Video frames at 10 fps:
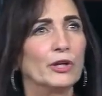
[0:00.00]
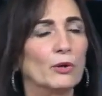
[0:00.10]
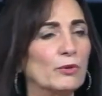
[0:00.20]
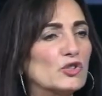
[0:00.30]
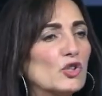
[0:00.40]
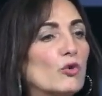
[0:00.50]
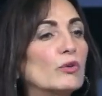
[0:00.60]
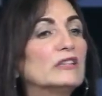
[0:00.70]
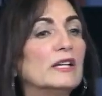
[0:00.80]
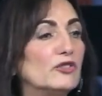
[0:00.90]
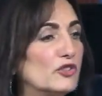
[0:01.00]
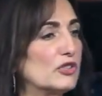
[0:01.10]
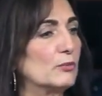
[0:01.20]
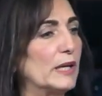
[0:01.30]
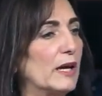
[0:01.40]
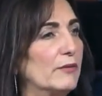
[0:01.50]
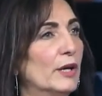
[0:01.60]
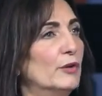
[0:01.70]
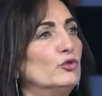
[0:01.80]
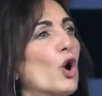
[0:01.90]
you know, we're so religious and we have
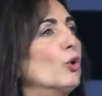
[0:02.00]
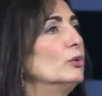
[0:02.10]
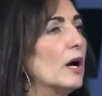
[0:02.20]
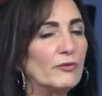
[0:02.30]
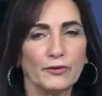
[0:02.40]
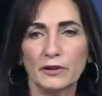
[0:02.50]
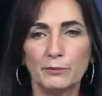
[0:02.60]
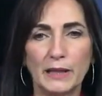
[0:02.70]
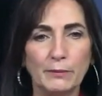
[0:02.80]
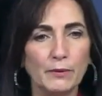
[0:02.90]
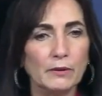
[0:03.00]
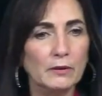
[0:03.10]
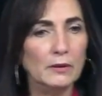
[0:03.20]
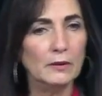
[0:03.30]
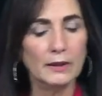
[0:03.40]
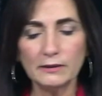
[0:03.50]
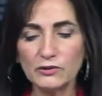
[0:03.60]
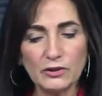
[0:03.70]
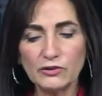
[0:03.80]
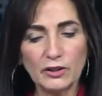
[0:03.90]
no love for the people.
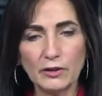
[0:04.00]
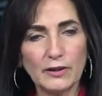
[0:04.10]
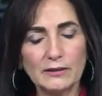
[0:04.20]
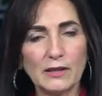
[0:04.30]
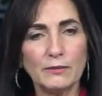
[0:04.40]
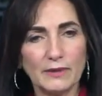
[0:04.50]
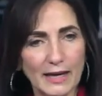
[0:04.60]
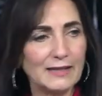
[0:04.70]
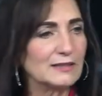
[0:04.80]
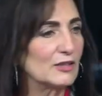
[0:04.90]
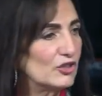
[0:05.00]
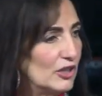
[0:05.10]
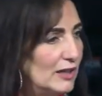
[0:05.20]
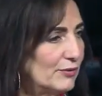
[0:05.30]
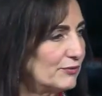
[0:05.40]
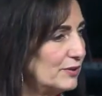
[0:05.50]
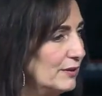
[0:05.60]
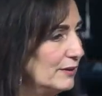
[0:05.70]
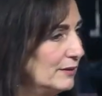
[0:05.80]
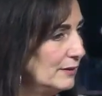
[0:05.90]
It's, it, you know, that, that has to
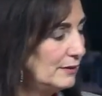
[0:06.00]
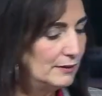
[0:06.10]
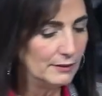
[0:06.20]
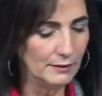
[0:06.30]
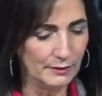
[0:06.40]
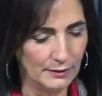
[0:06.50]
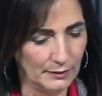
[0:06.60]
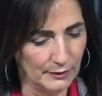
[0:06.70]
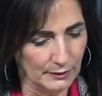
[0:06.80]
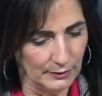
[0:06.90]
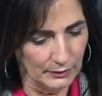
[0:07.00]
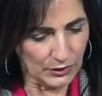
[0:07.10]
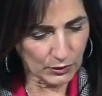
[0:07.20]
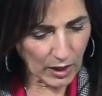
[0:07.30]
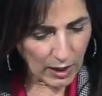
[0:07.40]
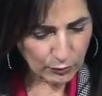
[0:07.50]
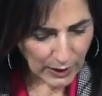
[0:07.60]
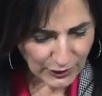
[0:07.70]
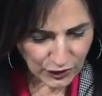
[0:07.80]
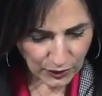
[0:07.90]
shift. So
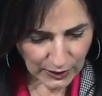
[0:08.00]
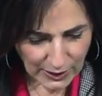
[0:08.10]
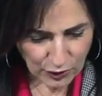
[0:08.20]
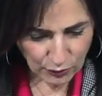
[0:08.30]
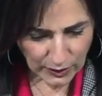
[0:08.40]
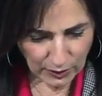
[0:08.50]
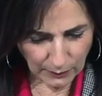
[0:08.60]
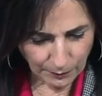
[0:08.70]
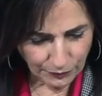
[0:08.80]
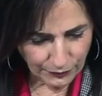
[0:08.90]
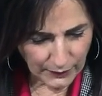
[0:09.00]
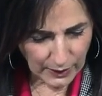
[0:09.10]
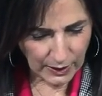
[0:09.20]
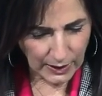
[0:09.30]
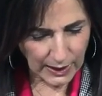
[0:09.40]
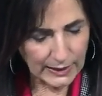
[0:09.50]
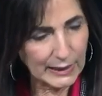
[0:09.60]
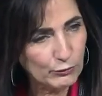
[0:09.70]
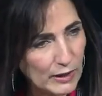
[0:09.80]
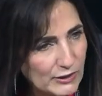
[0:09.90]
God rescued Israel,
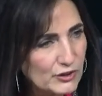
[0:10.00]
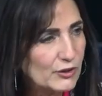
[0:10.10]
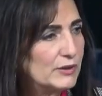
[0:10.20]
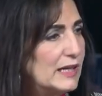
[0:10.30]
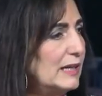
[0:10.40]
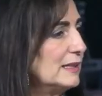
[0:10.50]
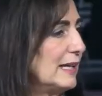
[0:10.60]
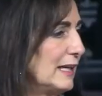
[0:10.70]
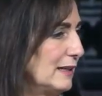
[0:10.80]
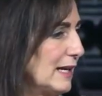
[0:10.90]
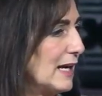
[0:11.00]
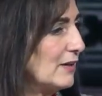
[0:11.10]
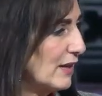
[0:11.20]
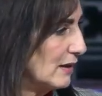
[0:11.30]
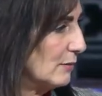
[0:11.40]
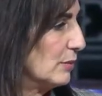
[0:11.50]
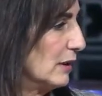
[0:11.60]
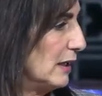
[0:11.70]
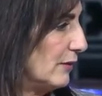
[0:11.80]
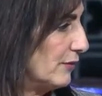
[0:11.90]
and he rescued Gideon out of that
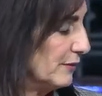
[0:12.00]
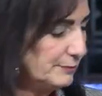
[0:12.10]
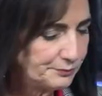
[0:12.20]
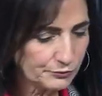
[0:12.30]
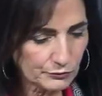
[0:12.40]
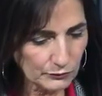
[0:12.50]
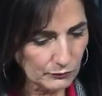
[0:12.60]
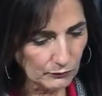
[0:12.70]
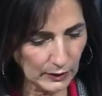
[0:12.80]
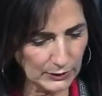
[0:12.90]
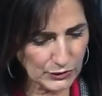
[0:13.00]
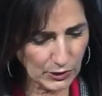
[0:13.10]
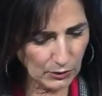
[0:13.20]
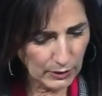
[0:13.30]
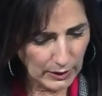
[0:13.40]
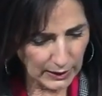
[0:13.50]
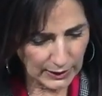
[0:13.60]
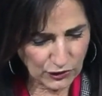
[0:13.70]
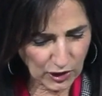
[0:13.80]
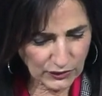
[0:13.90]
unbelief. And so
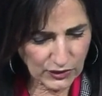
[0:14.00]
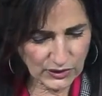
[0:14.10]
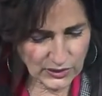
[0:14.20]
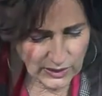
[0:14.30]
in Judges